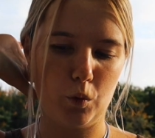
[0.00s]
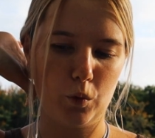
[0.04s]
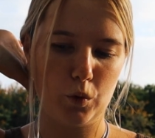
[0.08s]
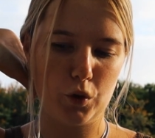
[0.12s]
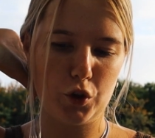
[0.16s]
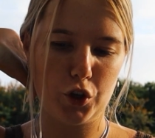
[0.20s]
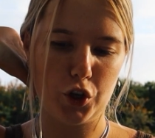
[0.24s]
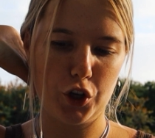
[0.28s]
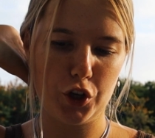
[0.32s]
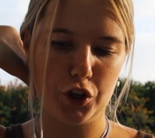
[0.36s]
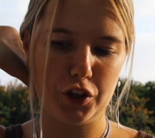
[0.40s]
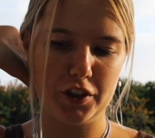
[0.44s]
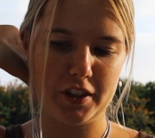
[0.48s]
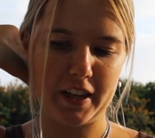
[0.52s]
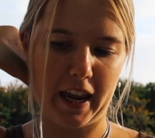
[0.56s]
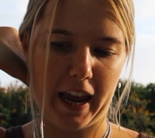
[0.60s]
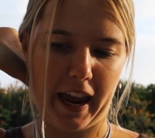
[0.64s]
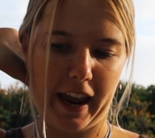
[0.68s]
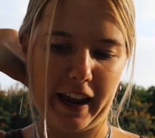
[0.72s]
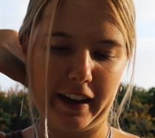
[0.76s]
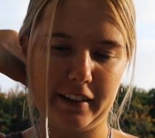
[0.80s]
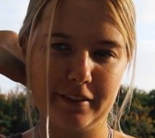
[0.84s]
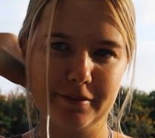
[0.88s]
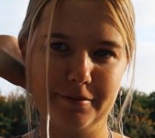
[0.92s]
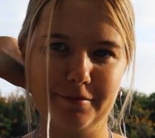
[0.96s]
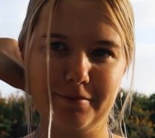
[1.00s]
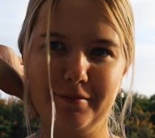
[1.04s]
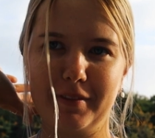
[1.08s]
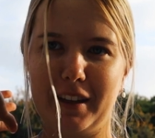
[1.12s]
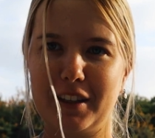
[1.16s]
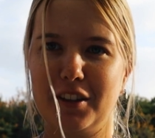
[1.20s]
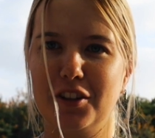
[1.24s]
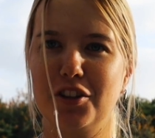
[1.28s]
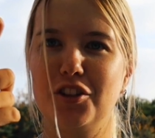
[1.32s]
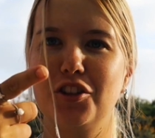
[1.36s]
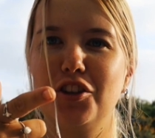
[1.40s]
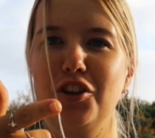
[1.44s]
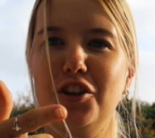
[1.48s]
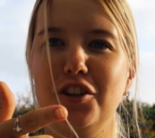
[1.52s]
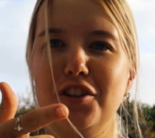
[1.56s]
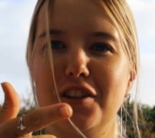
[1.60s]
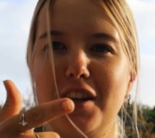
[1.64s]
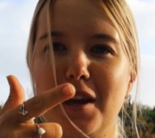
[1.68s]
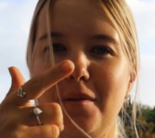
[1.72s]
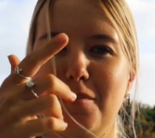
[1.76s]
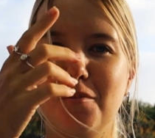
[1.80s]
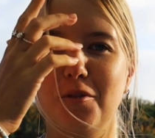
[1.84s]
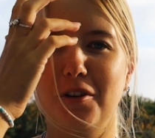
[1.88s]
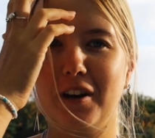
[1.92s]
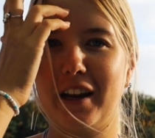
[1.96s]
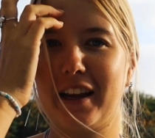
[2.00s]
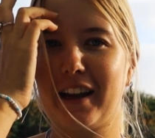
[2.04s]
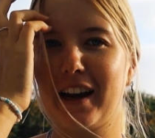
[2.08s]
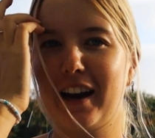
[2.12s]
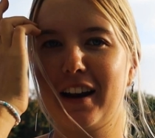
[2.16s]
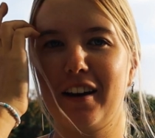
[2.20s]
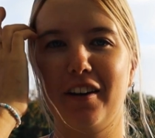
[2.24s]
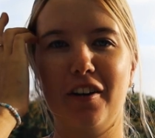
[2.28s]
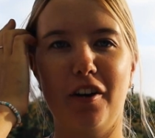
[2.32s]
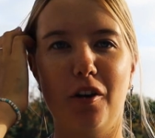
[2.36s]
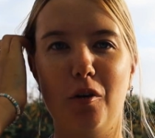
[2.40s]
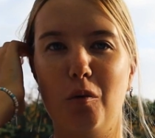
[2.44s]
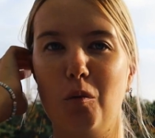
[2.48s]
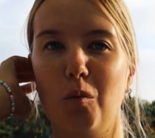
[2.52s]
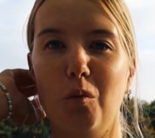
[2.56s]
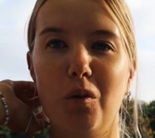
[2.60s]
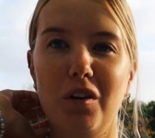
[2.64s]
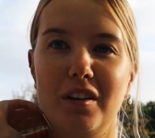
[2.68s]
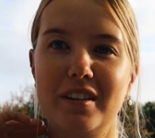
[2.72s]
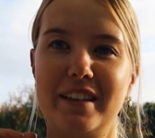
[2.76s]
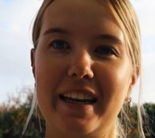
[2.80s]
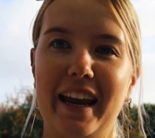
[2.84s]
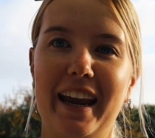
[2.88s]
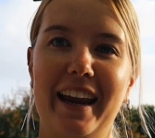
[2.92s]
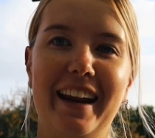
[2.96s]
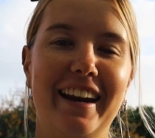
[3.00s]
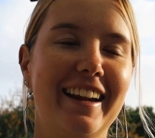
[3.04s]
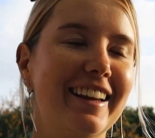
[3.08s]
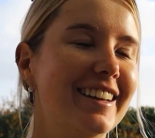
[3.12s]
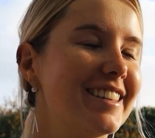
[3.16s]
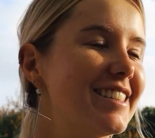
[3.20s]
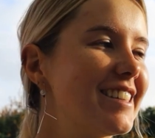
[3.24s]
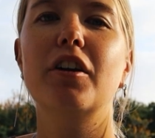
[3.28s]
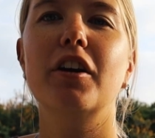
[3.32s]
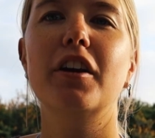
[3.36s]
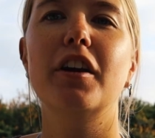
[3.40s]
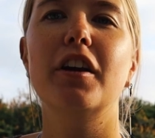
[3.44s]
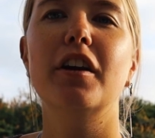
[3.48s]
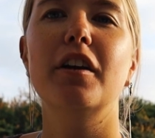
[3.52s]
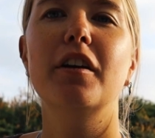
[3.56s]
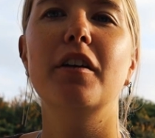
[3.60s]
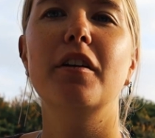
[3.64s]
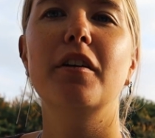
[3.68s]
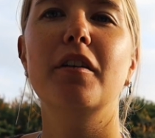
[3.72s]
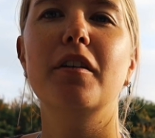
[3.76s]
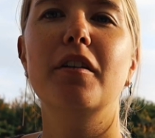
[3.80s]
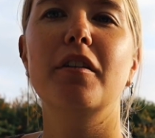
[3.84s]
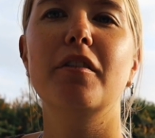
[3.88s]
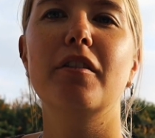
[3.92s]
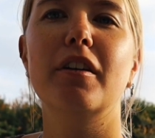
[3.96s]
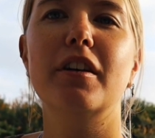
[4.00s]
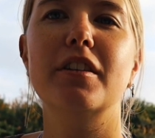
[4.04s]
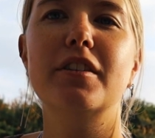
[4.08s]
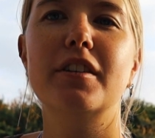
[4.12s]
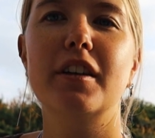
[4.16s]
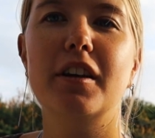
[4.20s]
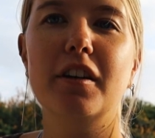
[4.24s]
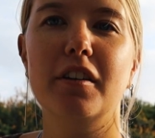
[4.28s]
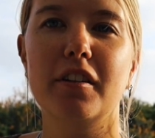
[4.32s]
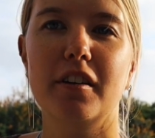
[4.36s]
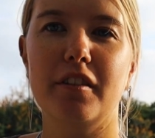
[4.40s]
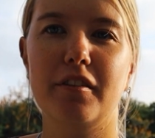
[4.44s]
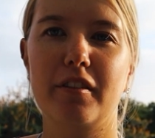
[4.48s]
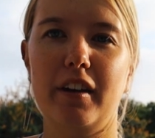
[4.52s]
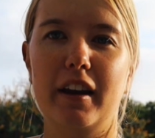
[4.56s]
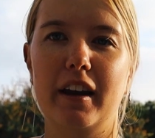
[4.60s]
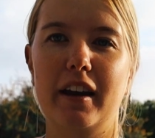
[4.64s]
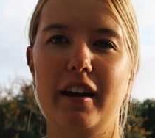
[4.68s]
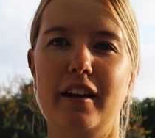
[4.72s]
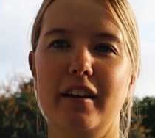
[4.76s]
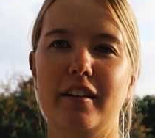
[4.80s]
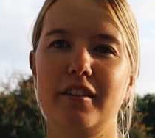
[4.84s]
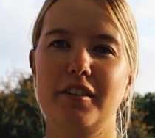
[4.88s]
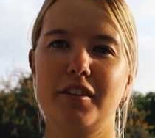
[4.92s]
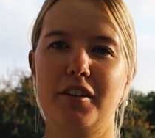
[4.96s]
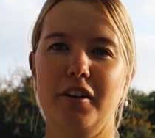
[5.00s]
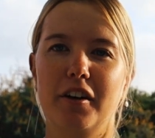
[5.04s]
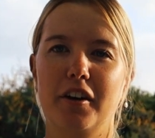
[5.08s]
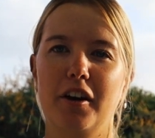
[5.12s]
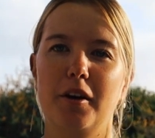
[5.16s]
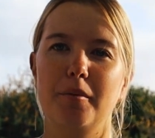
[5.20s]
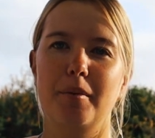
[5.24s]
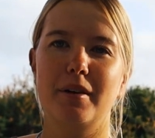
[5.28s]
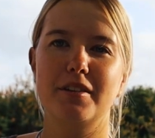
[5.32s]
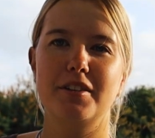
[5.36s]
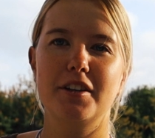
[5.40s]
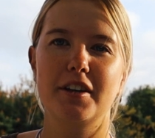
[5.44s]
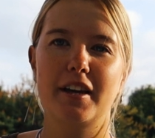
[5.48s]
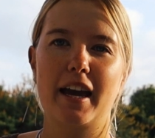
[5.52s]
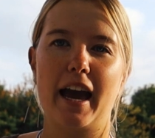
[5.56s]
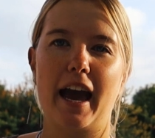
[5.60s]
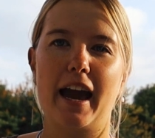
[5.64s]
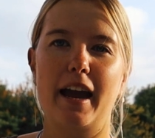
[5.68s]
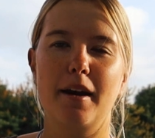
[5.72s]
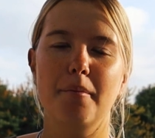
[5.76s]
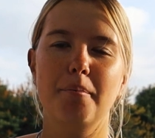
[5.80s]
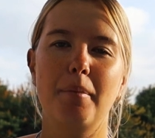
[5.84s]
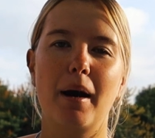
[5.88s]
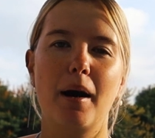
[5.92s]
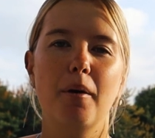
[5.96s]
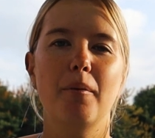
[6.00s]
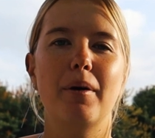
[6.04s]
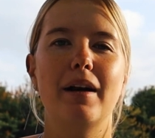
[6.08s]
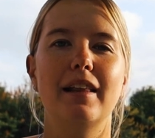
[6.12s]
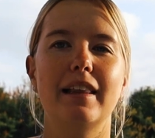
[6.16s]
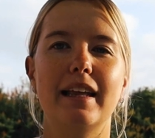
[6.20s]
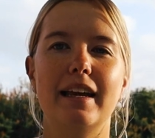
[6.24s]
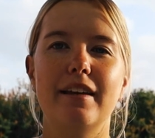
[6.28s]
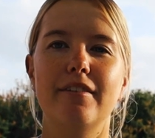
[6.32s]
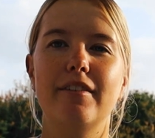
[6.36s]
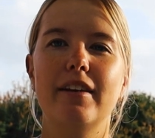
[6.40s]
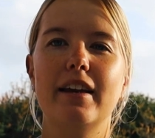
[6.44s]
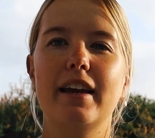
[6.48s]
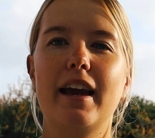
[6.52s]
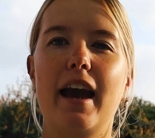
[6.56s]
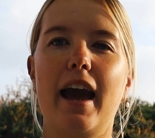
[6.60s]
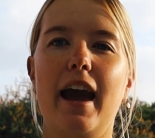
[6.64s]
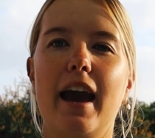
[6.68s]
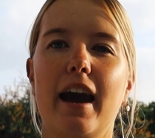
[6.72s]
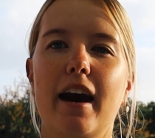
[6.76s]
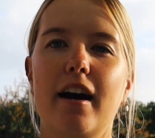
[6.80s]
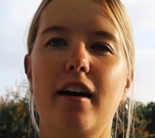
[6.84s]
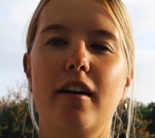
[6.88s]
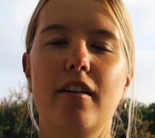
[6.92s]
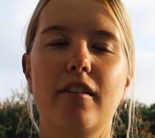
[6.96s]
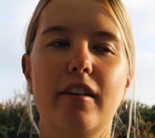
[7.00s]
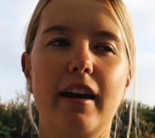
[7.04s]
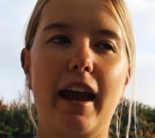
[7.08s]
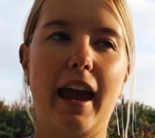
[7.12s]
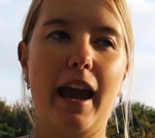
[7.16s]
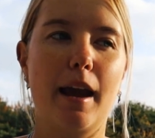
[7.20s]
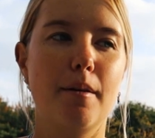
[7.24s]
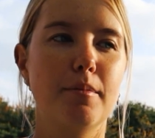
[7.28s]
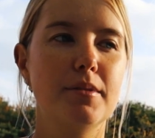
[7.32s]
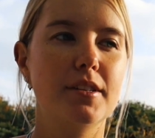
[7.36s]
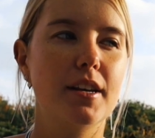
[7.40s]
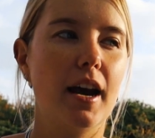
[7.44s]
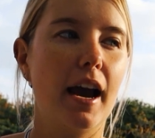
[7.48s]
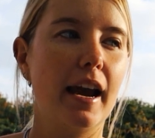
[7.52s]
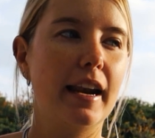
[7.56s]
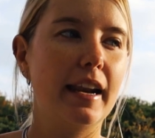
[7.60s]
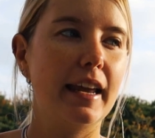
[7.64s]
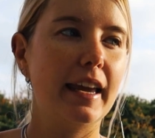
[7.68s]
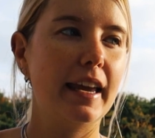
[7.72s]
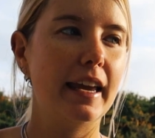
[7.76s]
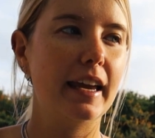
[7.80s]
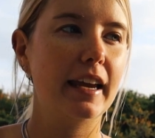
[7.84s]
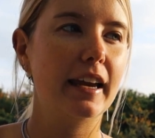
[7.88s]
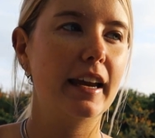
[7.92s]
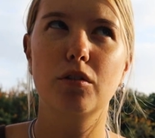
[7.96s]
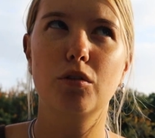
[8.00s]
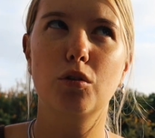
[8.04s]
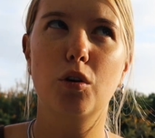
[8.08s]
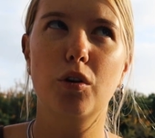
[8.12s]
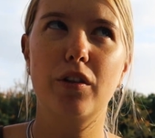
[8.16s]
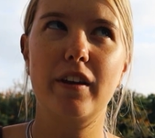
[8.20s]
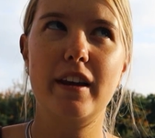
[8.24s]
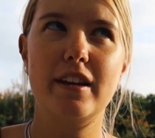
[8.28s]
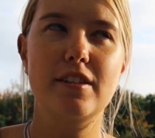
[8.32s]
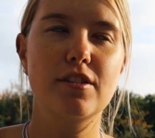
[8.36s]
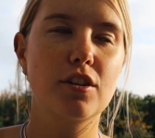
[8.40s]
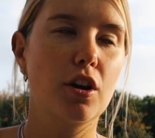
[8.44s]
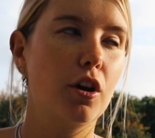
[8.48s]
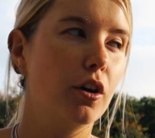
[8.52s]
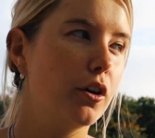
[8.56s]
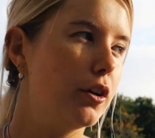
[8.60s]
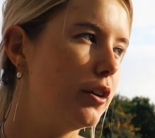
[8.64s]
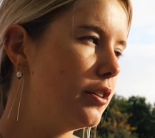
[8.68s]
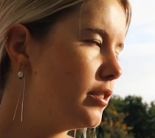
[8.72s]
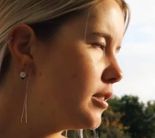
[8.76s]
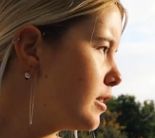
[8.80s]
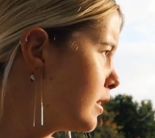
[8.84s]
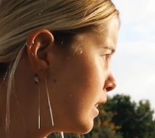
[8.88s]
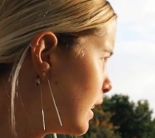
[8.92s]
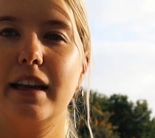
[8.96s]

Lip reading: Tuesday. It's Tuesday morning. I don't know what day it is. Got you resting on the van, so I hope that's okay. But we're leaving our campsite here, northeast coast.